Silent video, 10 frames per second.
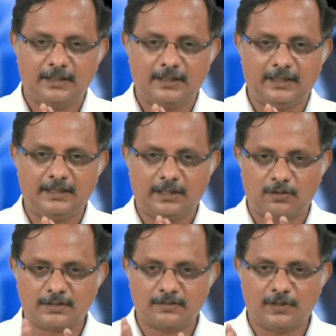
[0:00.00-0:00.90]
right,
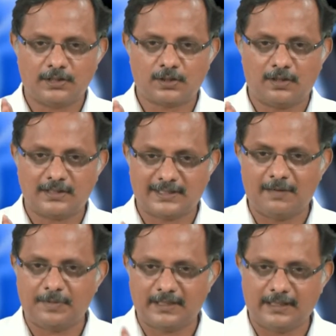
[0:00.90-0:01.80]
across what is called the
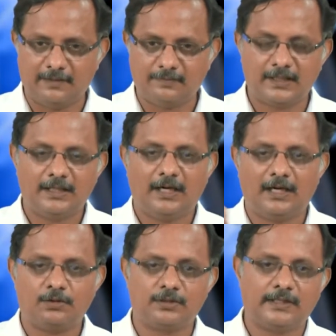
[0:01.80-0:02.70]
synaptic cleft
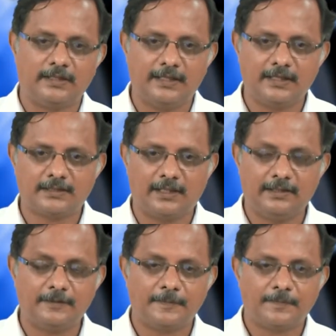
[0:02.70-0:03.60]
to the dendritic side,